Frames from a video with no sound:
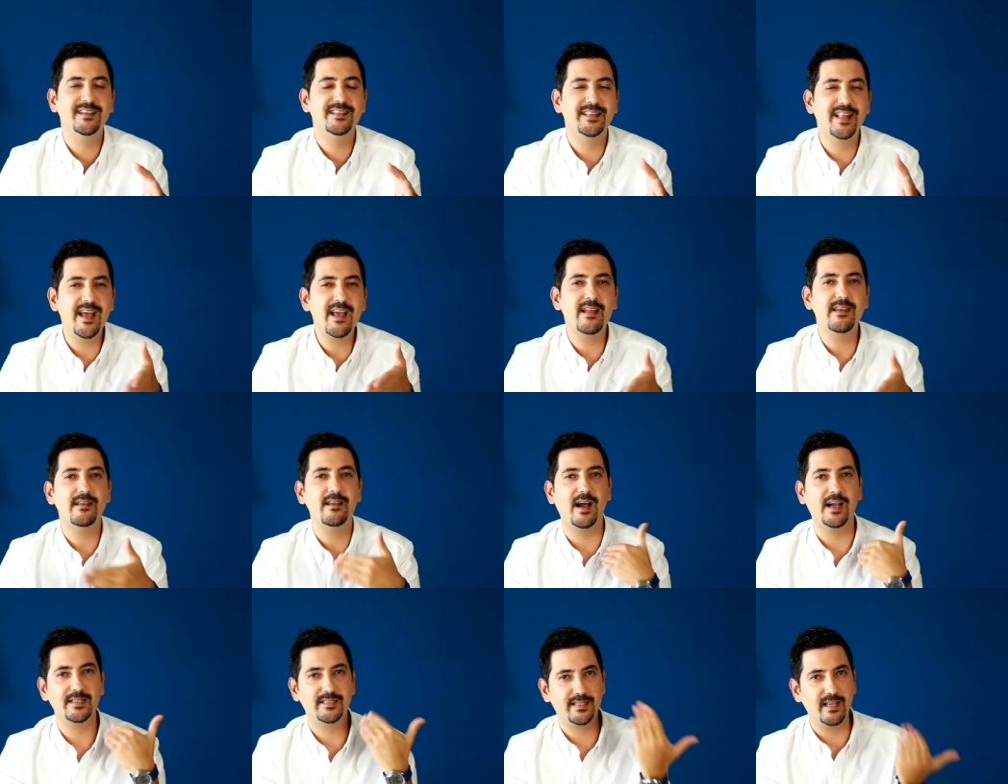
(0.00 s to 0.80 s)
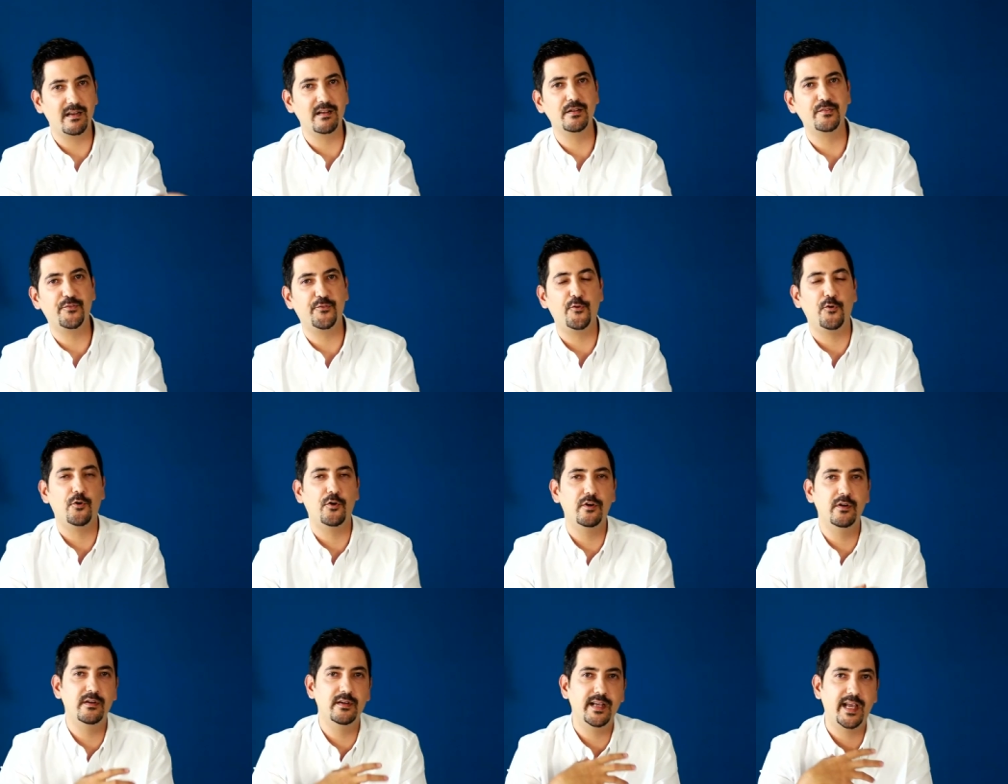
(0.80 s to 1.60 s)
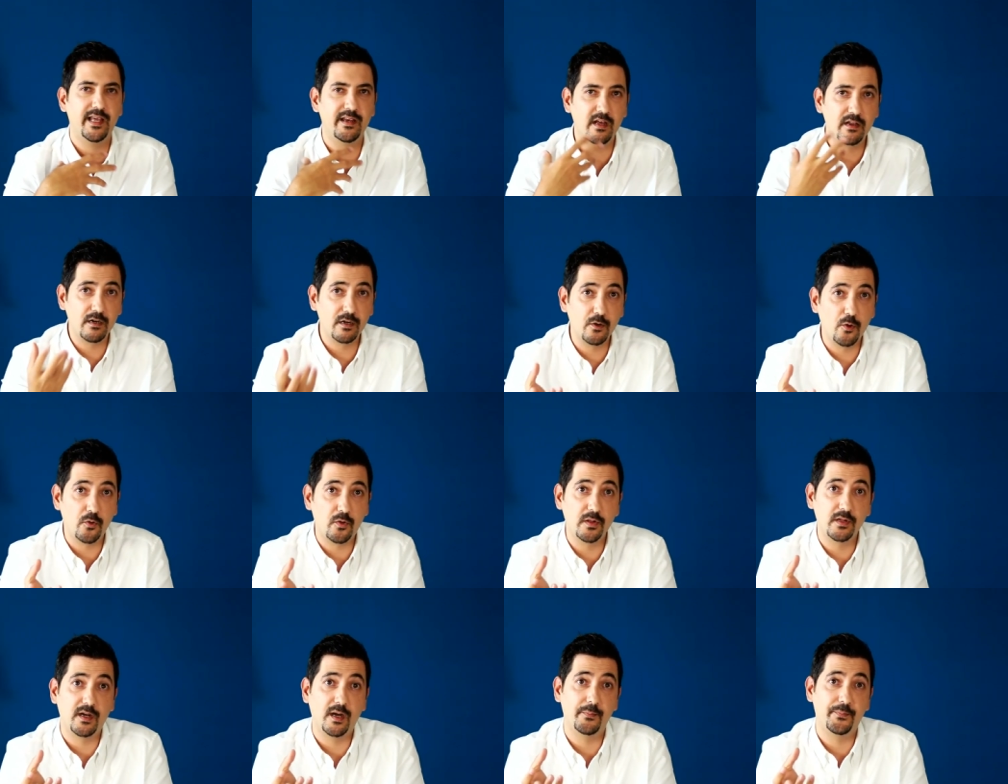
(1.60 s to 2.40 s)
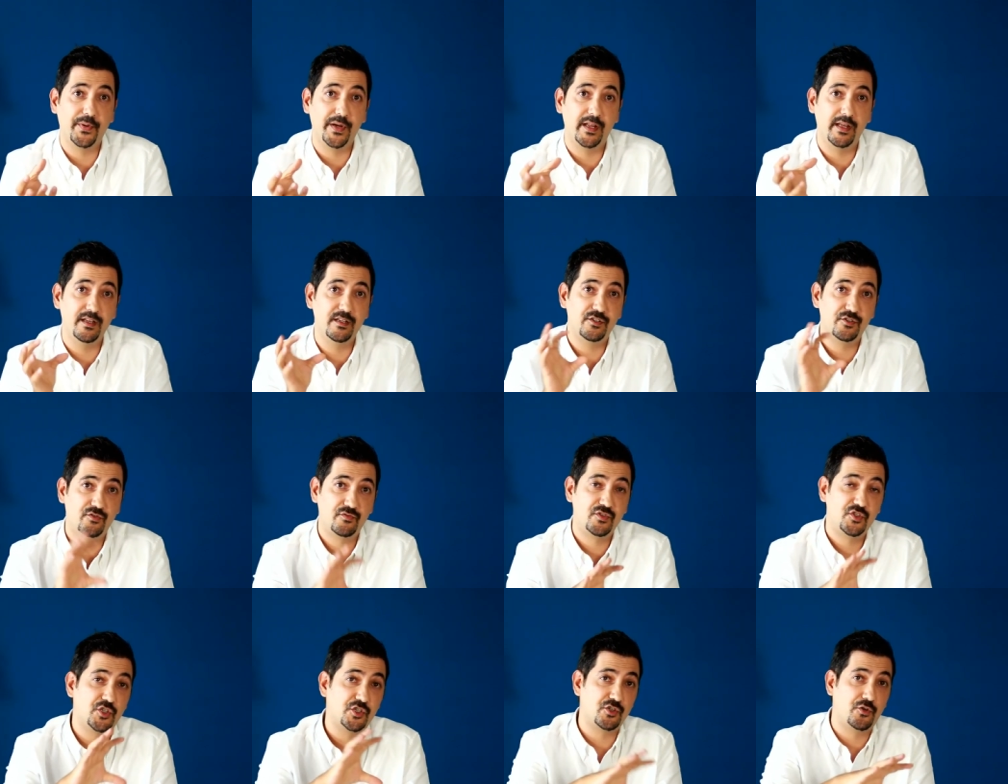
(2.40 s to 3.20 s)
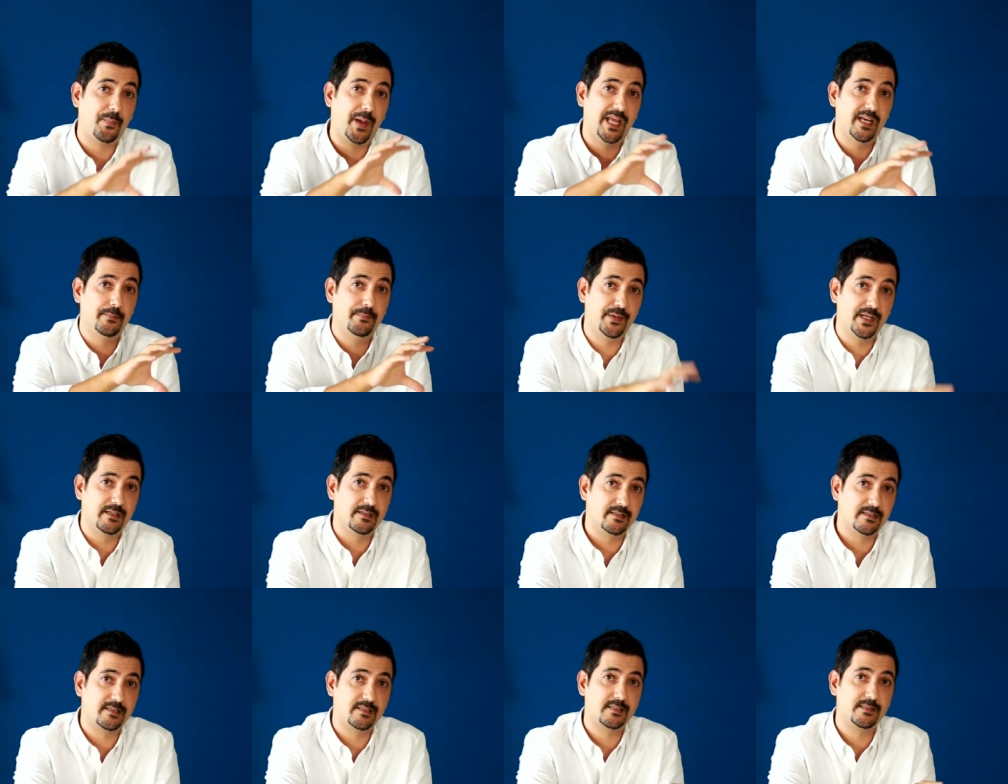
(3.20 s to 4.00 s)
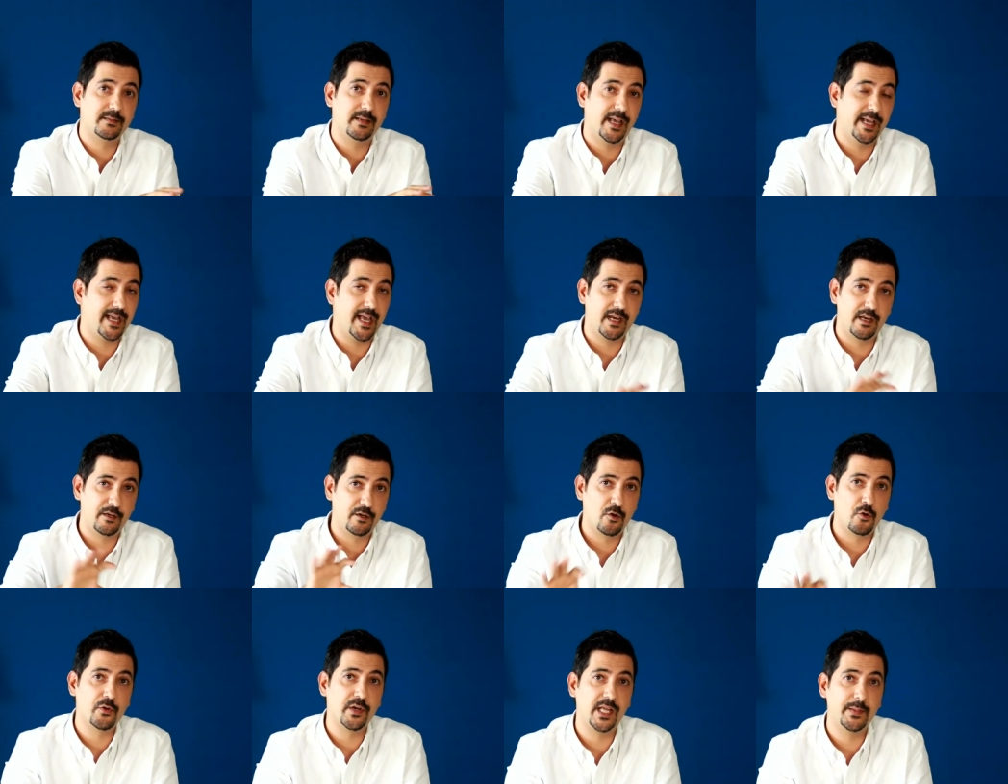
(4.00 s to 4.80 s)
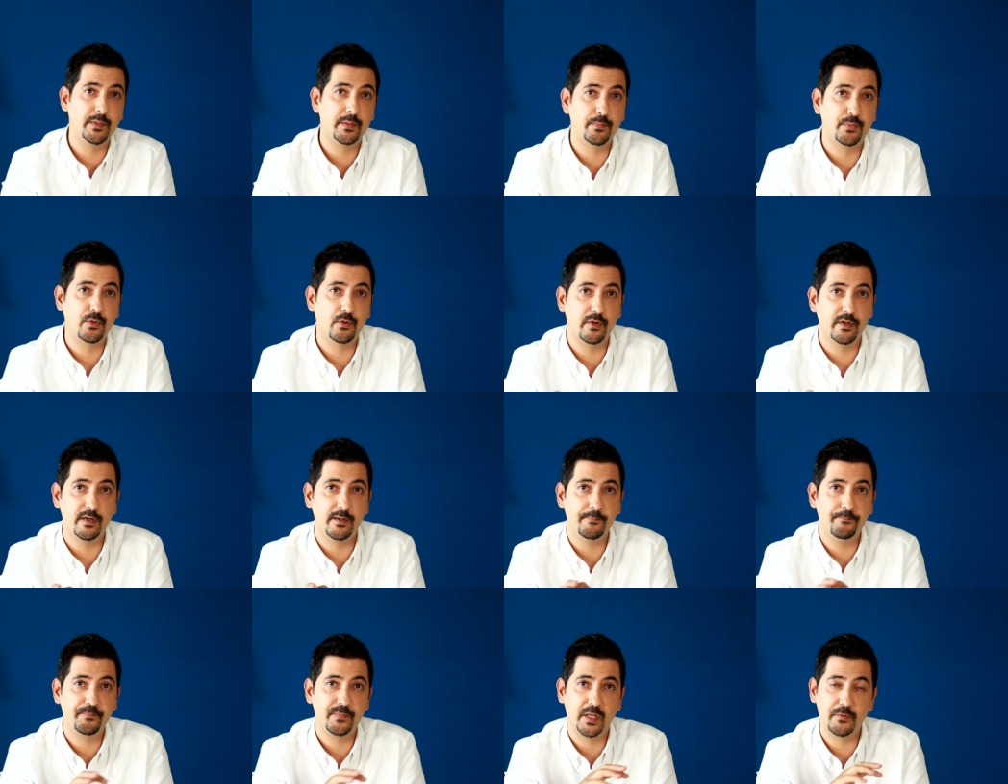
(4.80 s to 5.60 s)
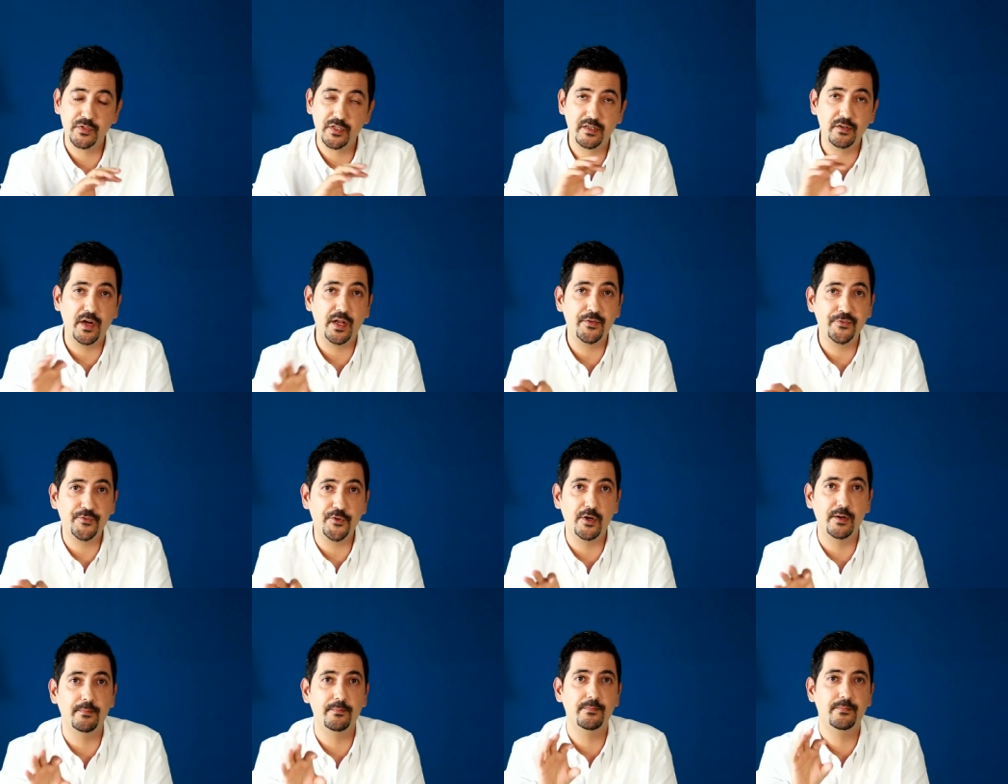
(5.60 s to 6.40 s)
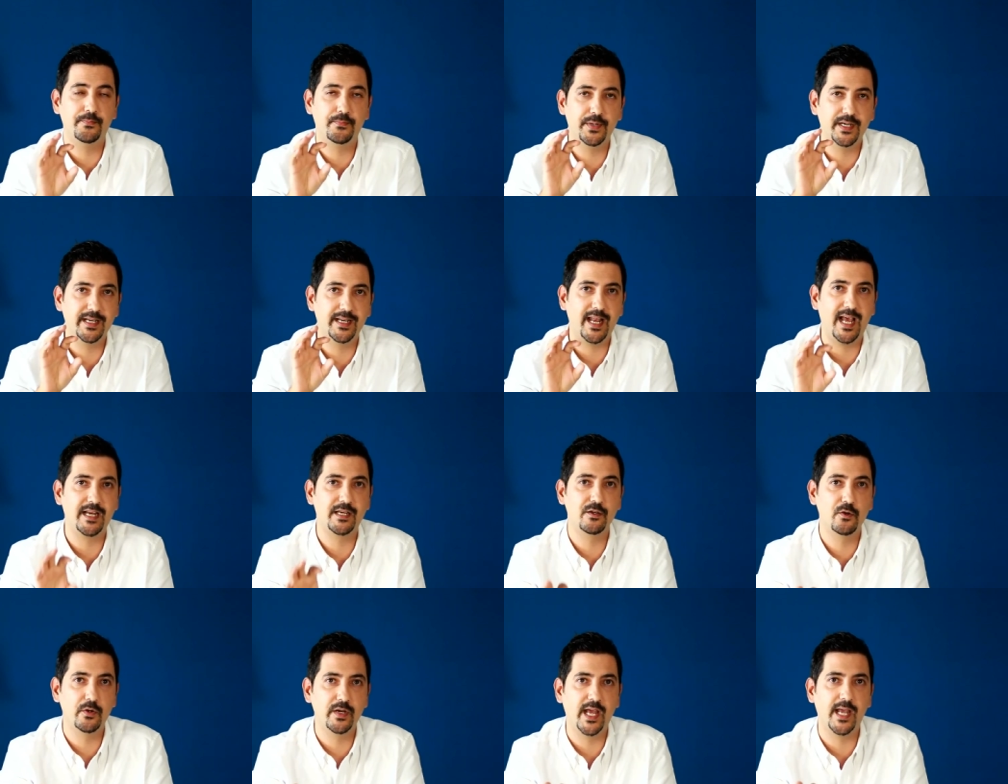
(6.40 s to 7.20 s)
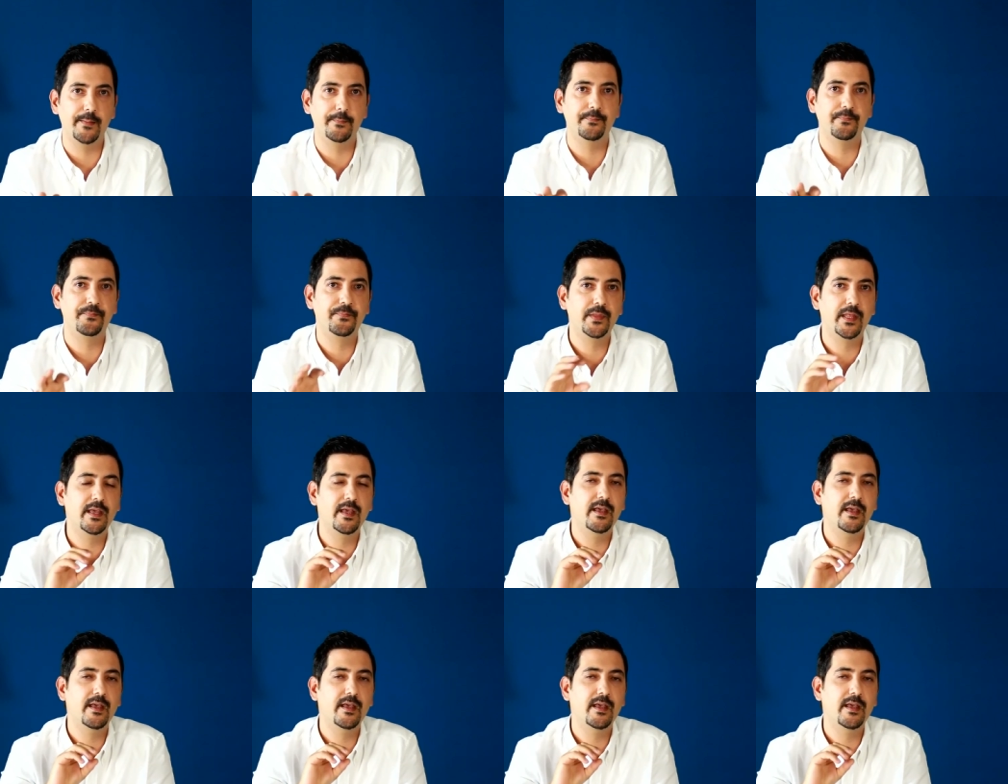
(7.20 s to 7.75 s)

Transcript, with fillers: Then I settled for another local company just to pay the bills. Again, a no-name employer. It was a great firm, but it had no name.